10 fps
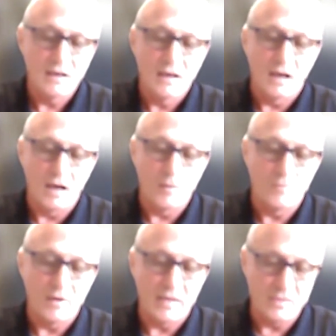
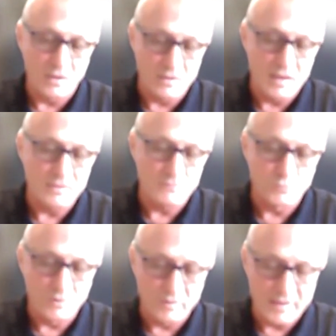and
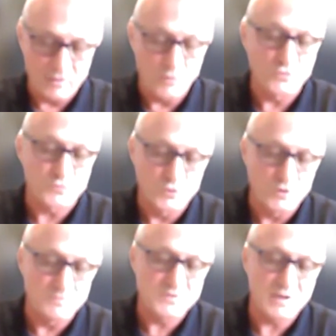those
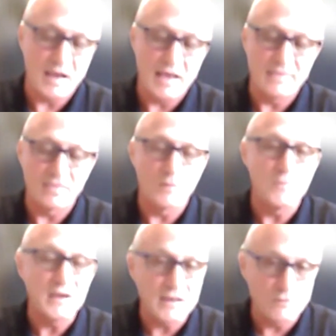rooms, and then the
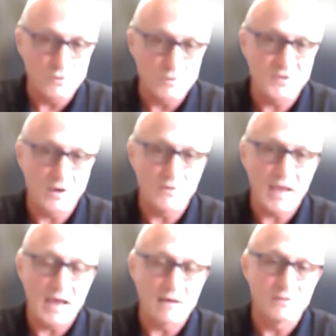meeting rooms that we
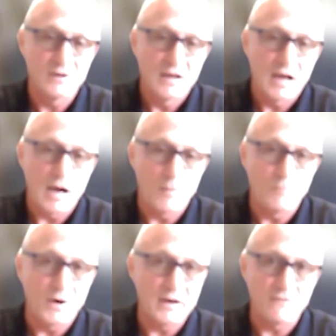have.
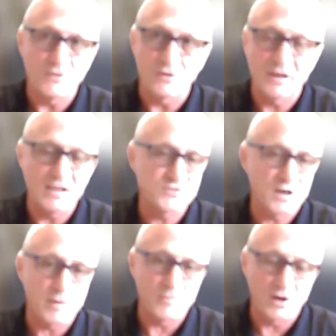But if your kids are
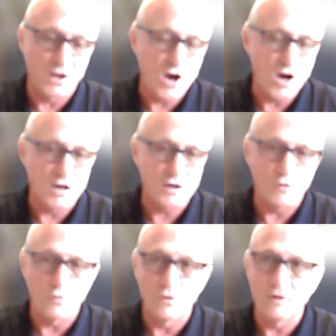coming along,
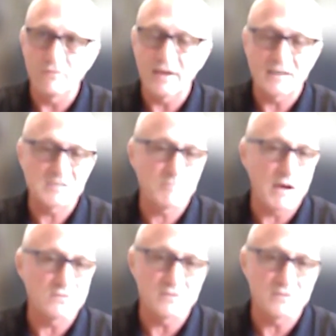or if you got a spouse